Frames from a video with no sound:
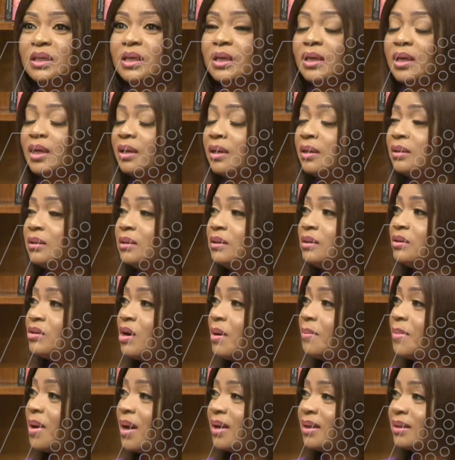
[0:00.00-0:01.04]
a, a
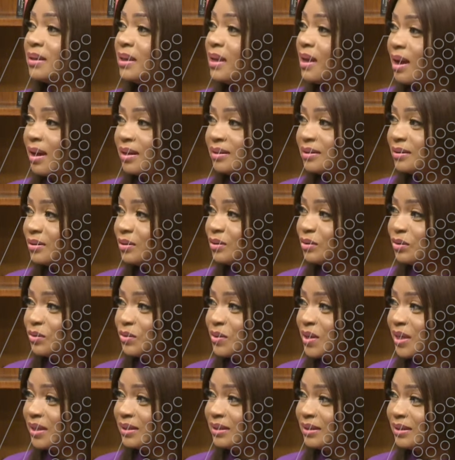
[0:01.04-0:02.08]
drama arts
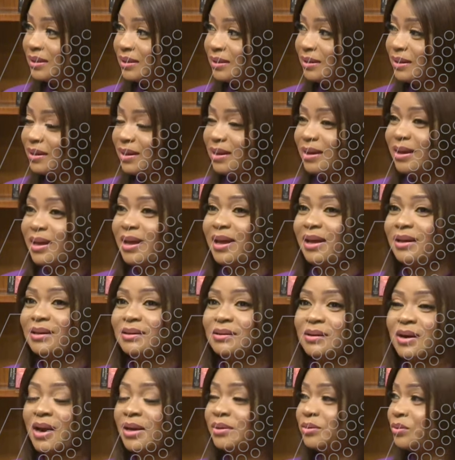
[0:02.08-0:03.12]
student, okay. a
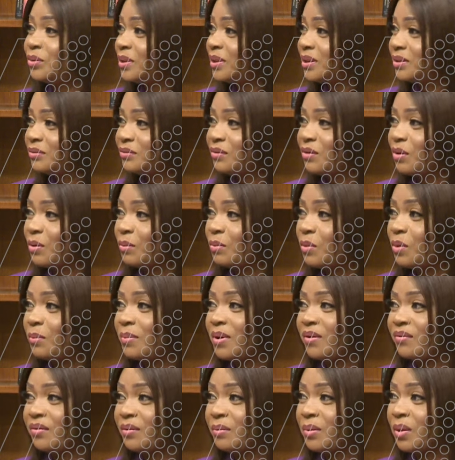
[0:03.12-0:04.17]
graduate from
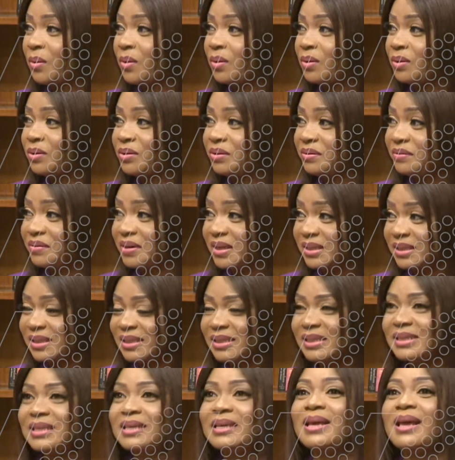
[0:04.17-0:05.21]
Obafemi Awolowo
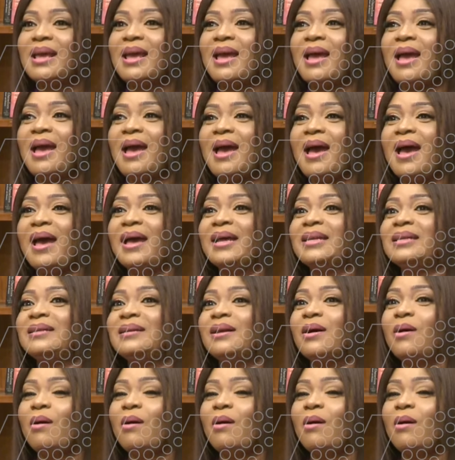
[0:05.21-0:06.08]
University and